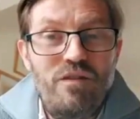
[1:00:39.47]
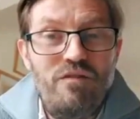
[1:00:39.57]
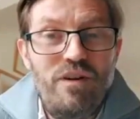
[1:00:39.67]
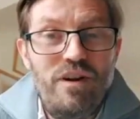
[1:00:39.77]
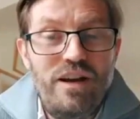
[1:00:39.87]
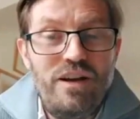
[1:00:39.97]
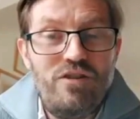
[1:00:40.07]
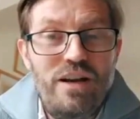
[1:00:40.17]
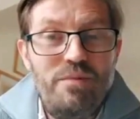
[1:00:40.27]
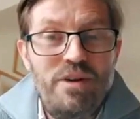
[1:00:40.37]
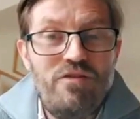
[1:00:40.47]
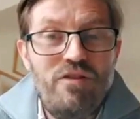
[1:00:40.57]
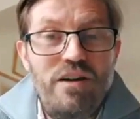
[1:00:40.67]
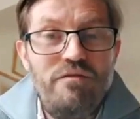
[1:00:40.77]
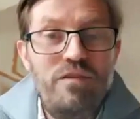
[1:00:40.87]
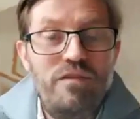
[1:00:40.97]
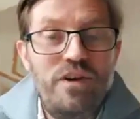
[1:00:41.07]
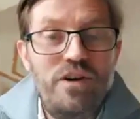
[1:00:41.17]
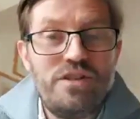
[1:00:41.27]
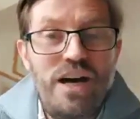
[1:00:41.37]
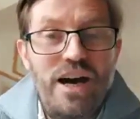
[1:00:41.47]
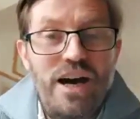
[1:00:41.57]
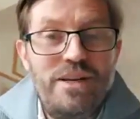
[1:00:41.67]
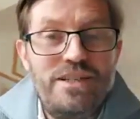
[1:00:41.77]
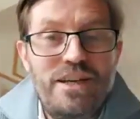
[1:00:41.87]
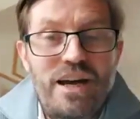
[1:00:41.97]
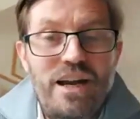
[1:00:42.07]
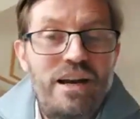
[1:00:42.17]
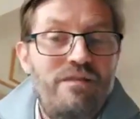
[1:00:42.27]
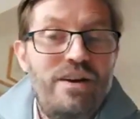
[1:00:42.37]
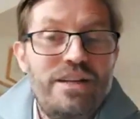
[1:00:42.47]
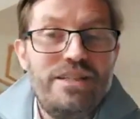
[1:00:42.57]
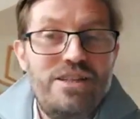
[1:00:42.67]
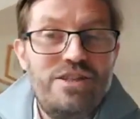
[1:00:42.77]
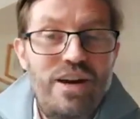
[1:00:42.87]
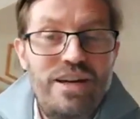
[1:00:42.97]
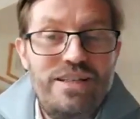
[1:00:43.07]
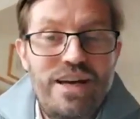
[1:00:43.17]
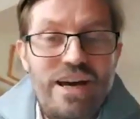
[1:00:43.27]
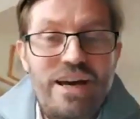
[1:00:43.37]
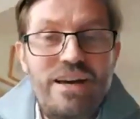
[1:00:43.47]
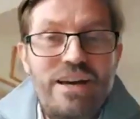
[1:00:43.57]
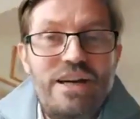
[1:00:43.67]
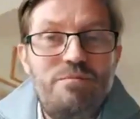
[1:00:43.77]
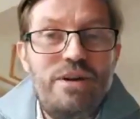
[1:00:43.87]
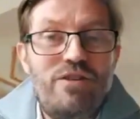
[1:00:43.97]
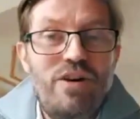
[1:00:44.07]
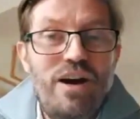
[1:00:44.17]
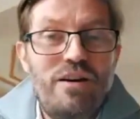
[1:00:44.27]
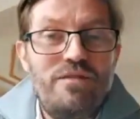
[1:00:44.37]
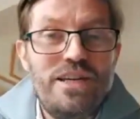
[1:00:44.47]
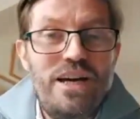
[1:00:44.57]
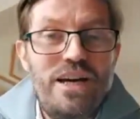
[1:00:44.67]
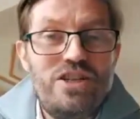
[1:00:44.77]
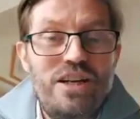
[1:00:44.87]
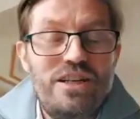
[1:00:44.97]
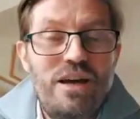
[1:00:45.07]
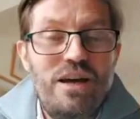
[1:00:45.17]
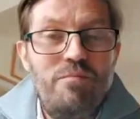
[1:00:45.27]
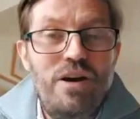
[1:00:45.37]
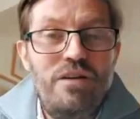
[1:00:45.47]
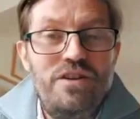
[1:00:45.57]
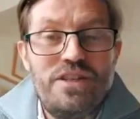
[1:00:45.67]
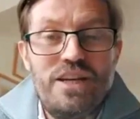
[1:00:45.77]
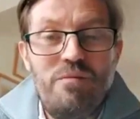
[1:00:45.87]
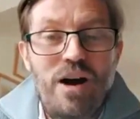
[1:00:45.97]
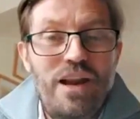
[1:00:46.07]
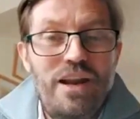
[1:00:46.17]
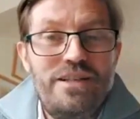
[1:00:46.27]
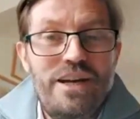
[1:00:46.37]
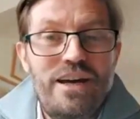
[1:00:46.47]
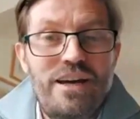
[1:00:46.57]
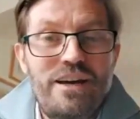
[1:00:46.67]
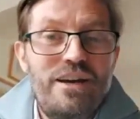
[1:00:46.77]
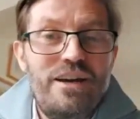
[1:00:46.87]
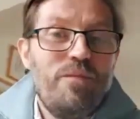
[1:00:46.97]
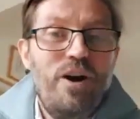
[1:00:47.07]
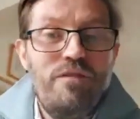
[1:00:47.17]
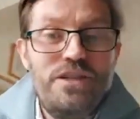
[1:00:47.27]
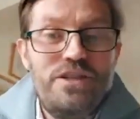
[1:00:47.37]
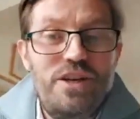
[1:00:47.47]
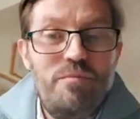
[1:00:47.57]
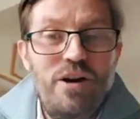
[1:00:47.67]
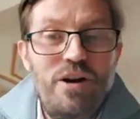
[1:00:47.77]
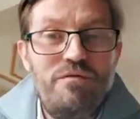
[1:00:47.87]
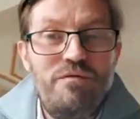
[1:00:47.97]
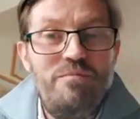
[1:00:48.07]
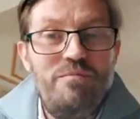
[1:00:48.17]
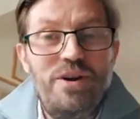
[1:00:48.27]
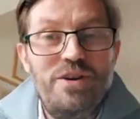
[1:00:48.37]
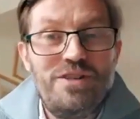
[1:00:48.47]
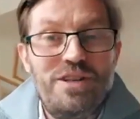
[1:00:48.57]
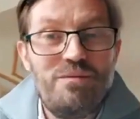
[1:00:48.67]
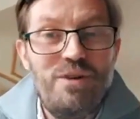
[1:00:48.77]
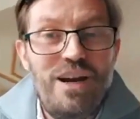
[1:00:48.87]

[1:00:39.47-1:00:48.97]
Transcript: We're incredibly grateful for your time and love listening to it. And it's been a great conversation. And both you stay well, and hopefully see you both in person as well.